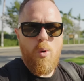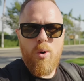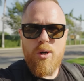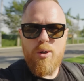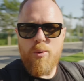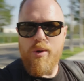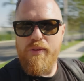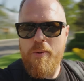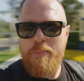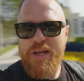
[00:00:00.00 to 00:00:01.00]
or will
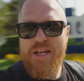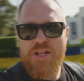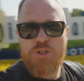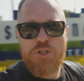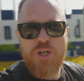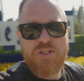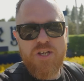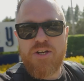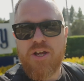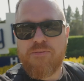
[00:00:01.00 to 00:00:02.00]
there be just
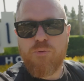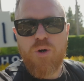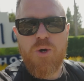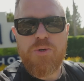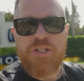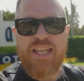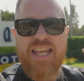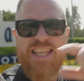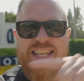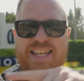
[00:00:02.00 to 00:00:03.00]
enough road to
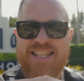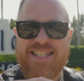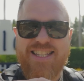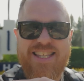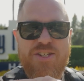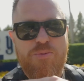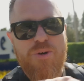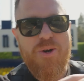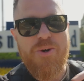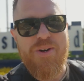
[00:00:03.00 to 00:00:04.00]
get you to this
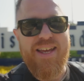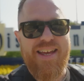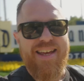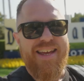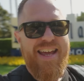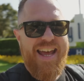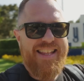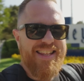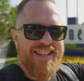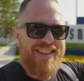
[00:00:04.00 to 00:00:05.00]
road
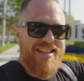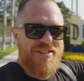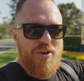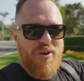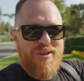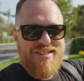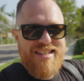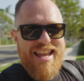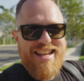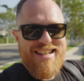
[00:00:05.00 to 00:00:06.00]
and that this all
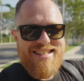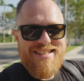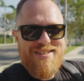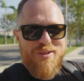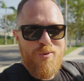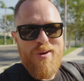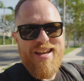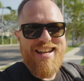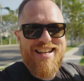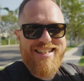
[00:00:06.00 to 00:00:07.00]
stays the
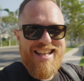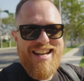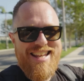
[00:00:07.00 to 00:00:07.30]
way that it